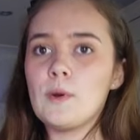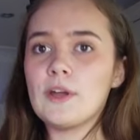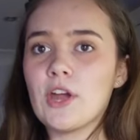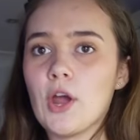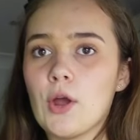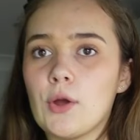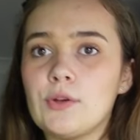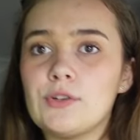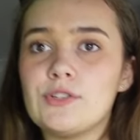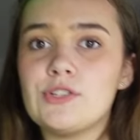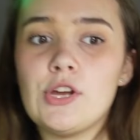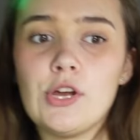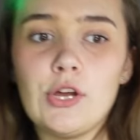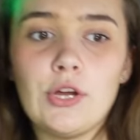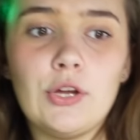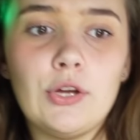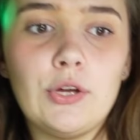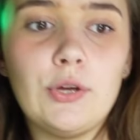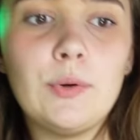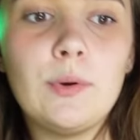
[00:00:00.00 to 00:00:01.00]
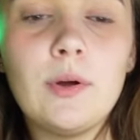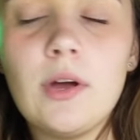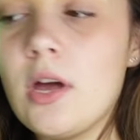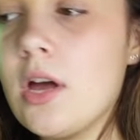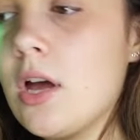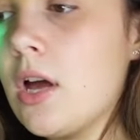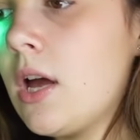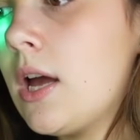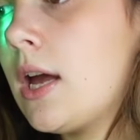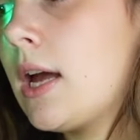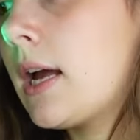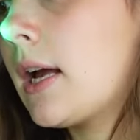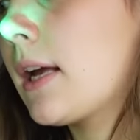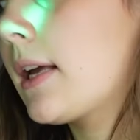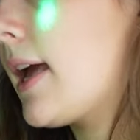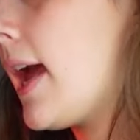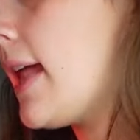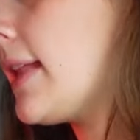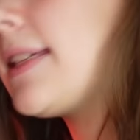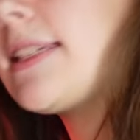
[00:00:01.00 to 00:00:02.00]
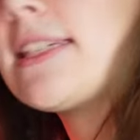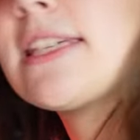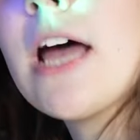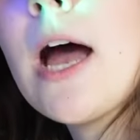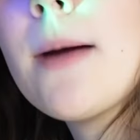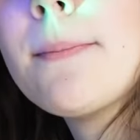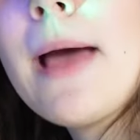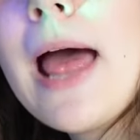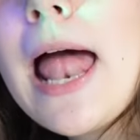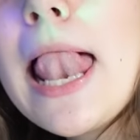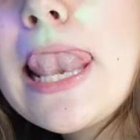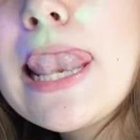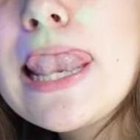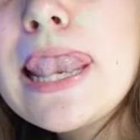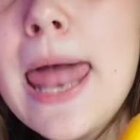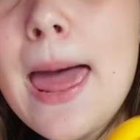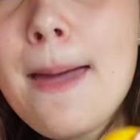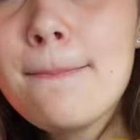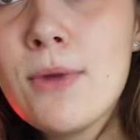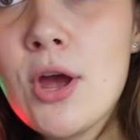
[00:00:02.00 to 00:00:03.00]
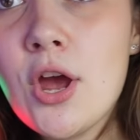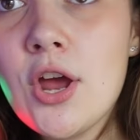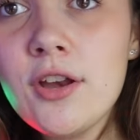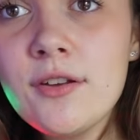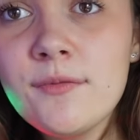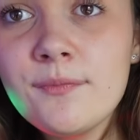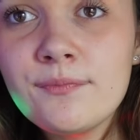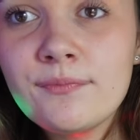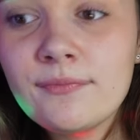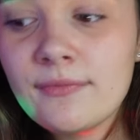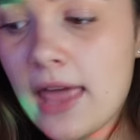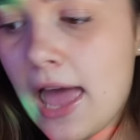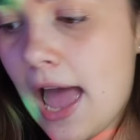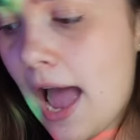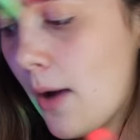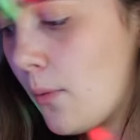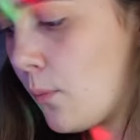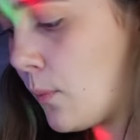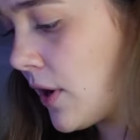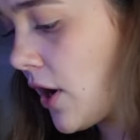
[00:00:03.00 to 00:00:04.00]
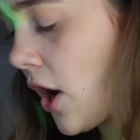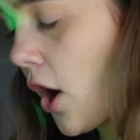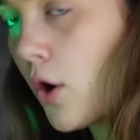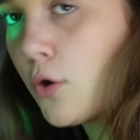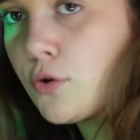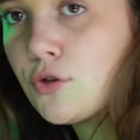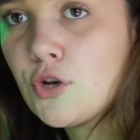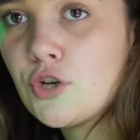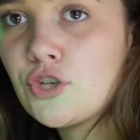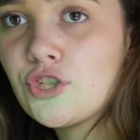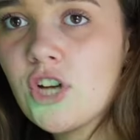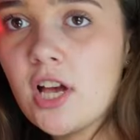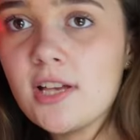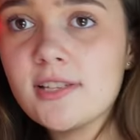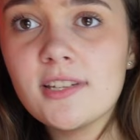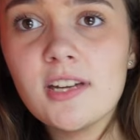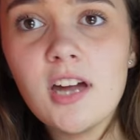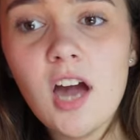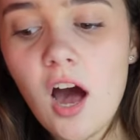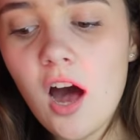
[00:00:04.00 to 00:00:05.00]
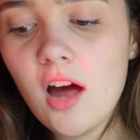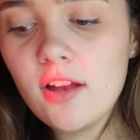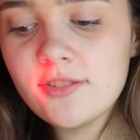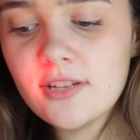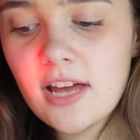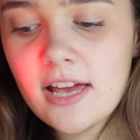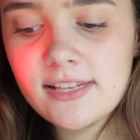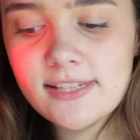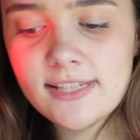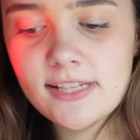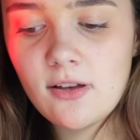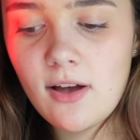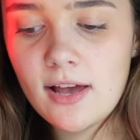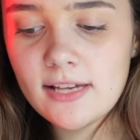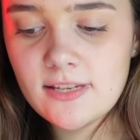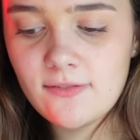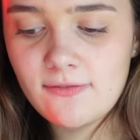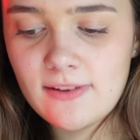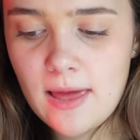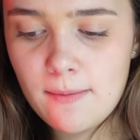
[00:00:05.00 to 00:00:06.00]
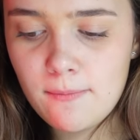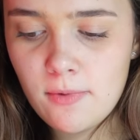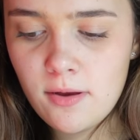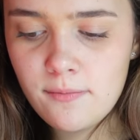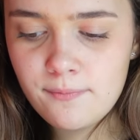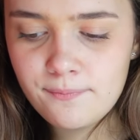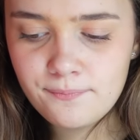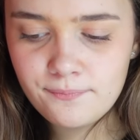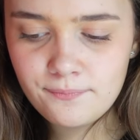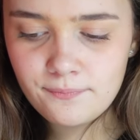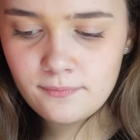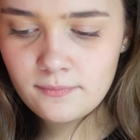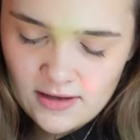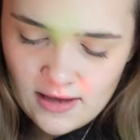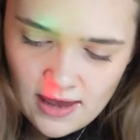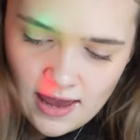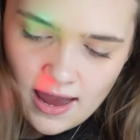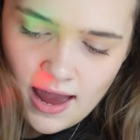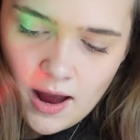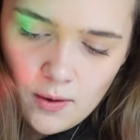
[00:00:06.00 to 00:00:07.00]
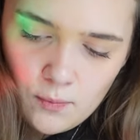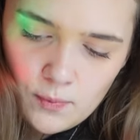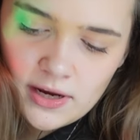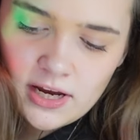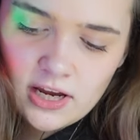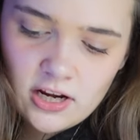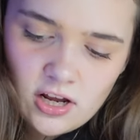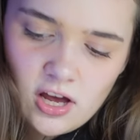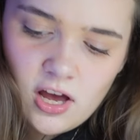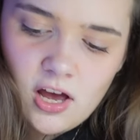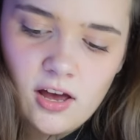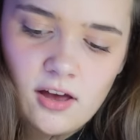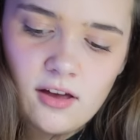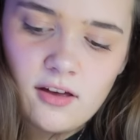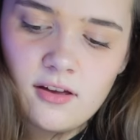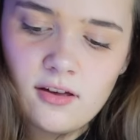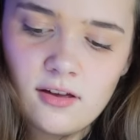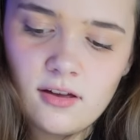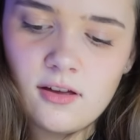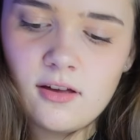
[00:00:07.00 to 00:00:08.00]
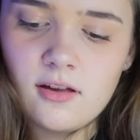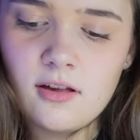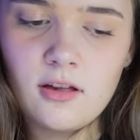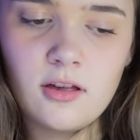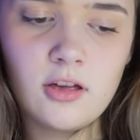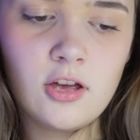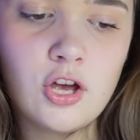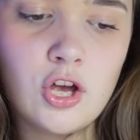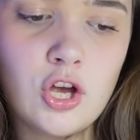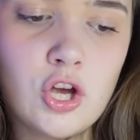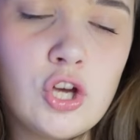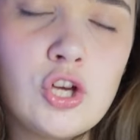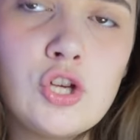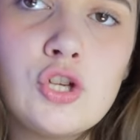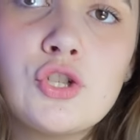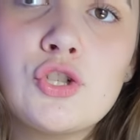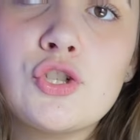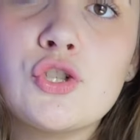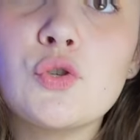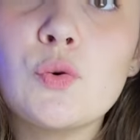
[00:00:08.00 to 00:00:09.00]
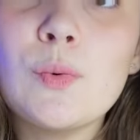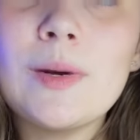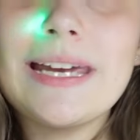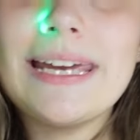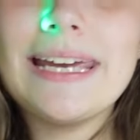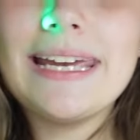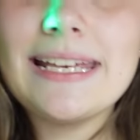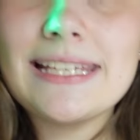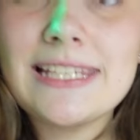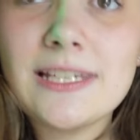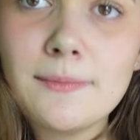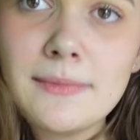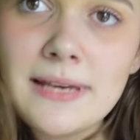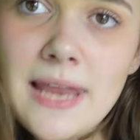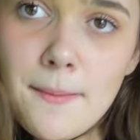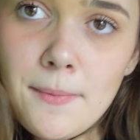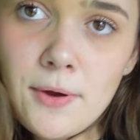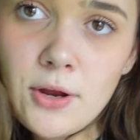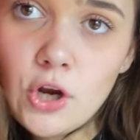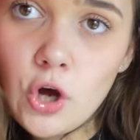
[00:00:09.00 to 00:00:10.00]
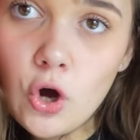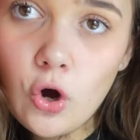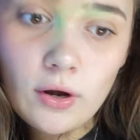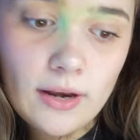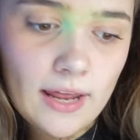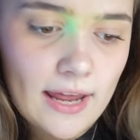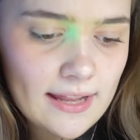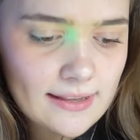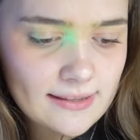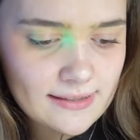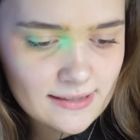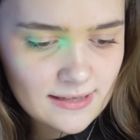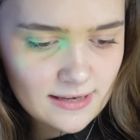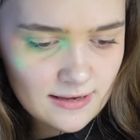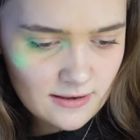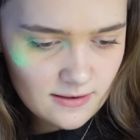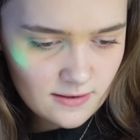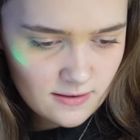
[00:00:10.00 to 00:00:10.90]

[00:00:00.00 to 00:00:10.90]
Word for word: we're going to get some lemon and we're going to just cut a slice of lemon and we're gonna squeeze some lemon on it.